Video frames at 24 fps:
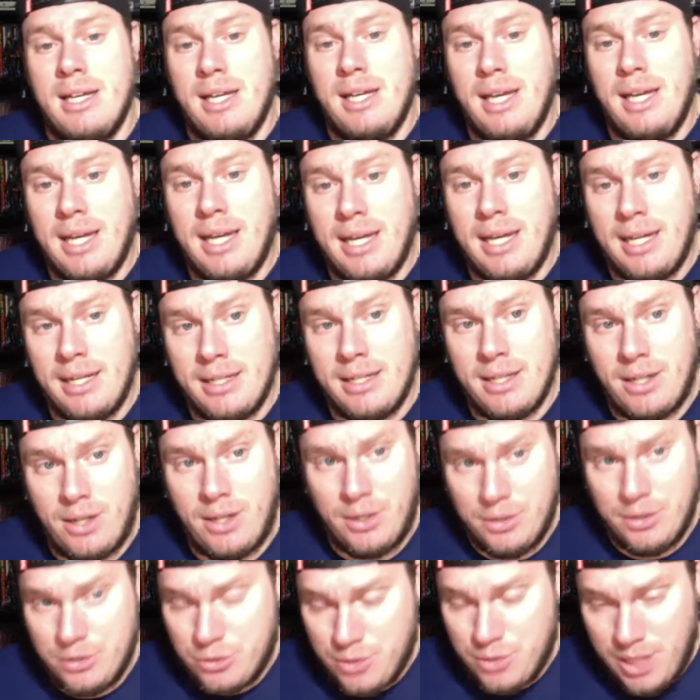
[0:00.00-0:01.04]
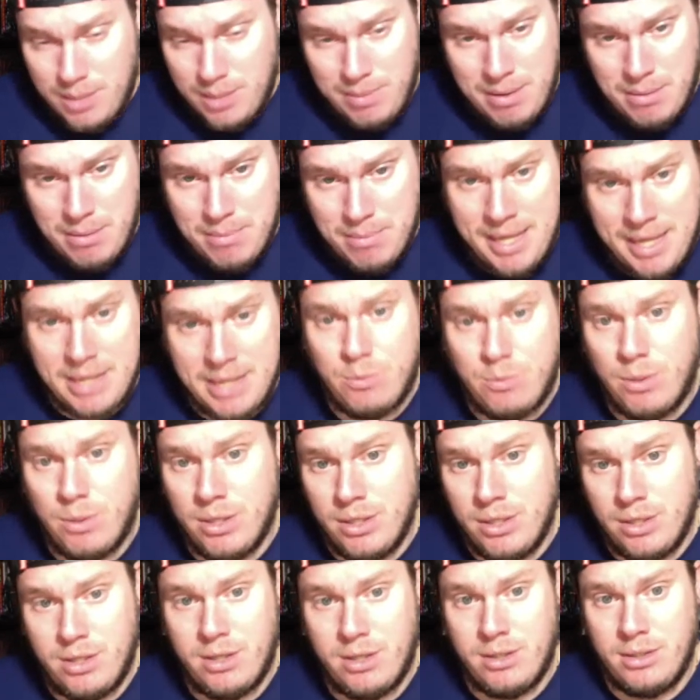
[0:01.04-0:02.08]
and all the trade paperbacks where
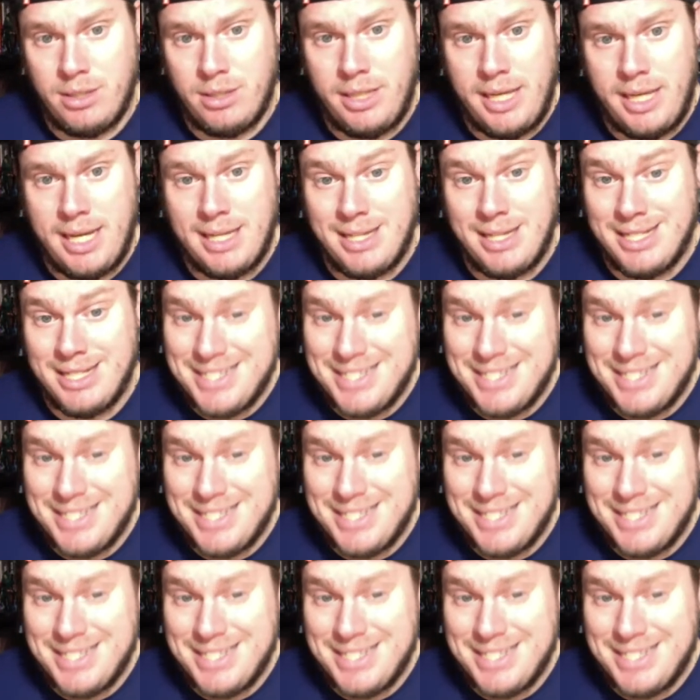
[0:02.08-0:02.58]
they're currently at.